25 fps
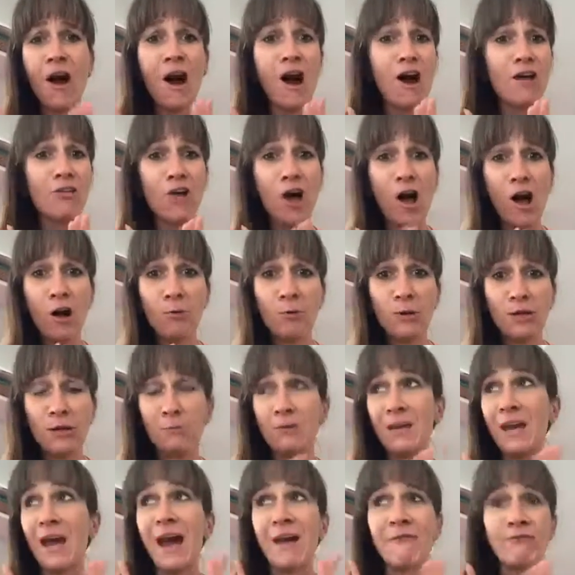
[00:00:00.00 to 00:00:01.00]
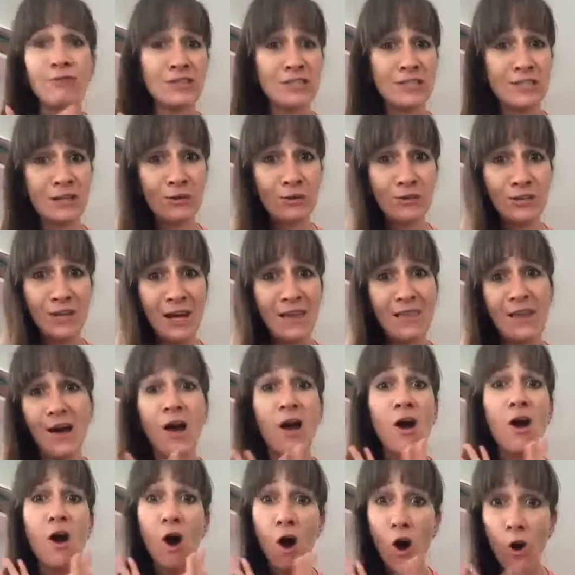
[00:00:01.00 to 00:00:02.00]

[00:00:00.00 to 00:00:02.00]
along with me every single day that,